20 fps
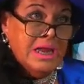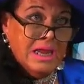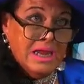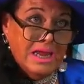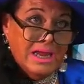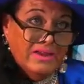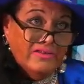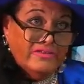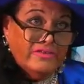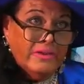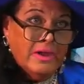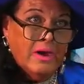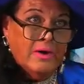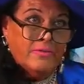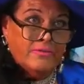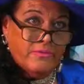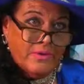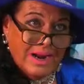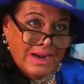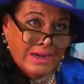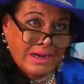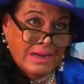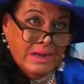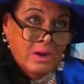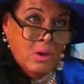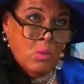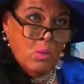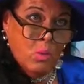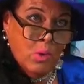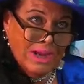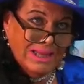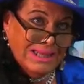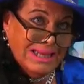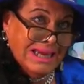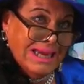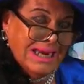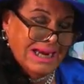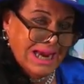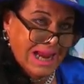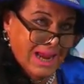is ready,
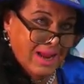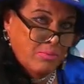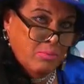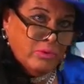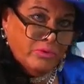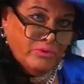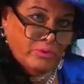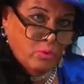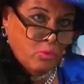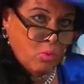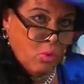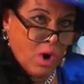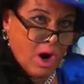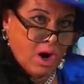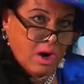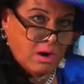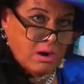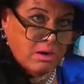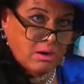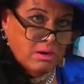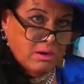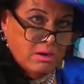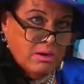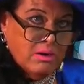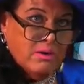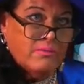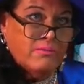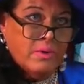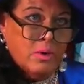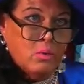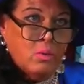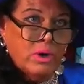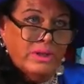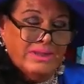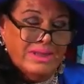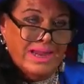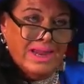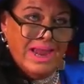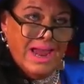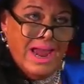willing, and able to work for what
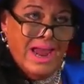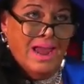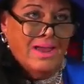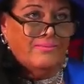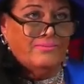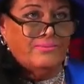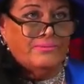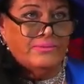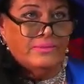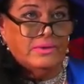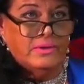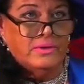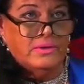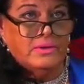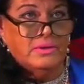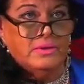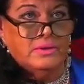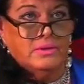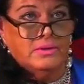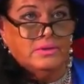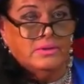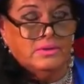they have. Yeah.